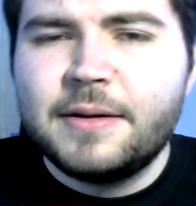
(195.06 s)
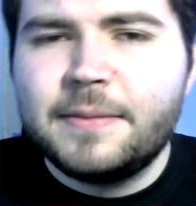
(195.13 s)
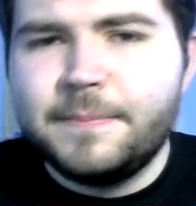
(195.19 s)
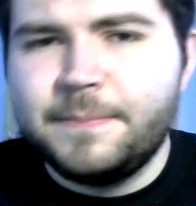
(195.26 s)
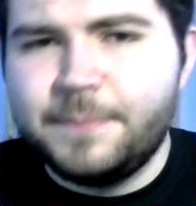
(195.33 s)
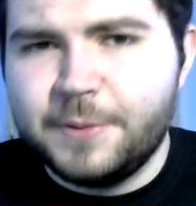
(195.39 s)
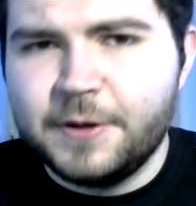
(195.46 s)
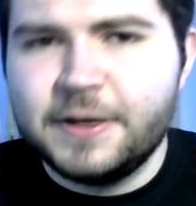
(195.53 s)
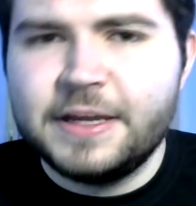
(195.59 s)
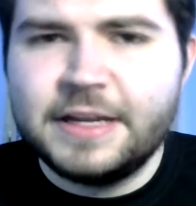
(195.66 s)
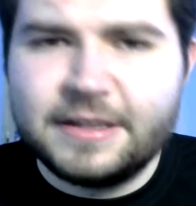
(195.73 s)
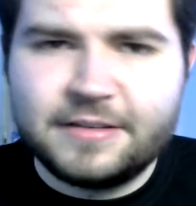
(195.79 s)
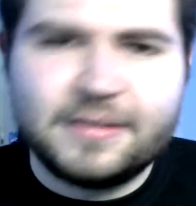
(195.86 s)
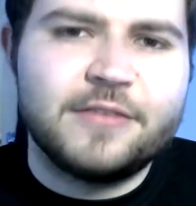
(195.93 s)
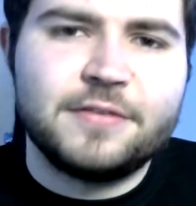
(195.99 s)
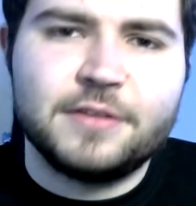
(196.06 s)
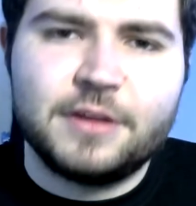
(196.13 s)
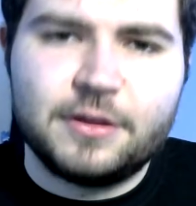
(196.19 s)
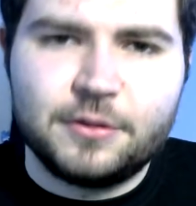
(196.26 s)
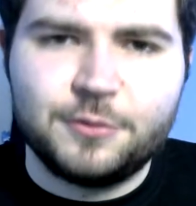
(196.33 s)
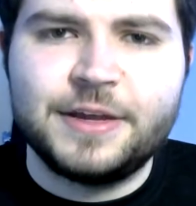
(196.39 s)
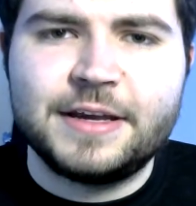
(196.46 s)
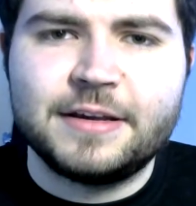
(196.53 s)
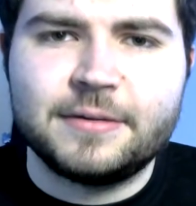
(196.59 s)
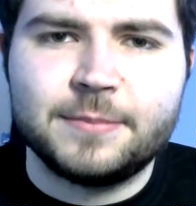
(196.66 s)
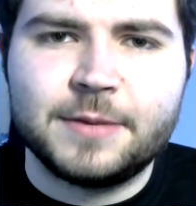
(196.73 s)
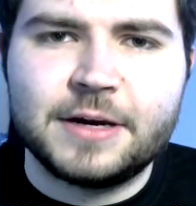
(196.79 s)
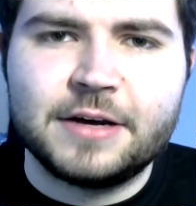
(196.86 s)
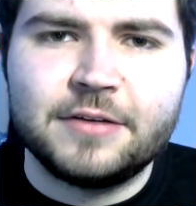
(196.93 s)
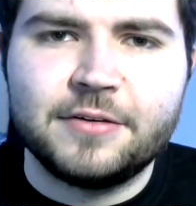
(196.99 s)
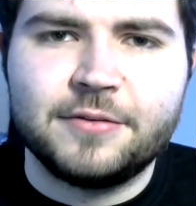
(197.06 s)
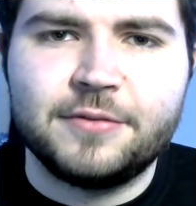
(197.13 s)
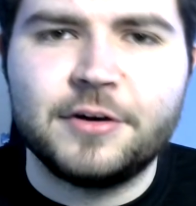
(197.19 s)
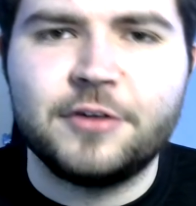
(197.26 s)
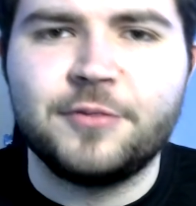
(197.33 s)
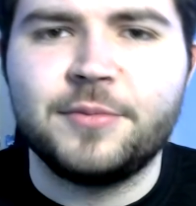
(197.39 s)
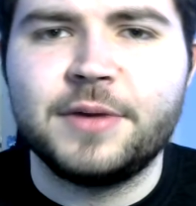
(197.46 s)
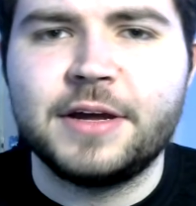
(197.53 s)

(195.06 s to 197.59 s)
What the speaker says: but it is definitely the weakest part of the film,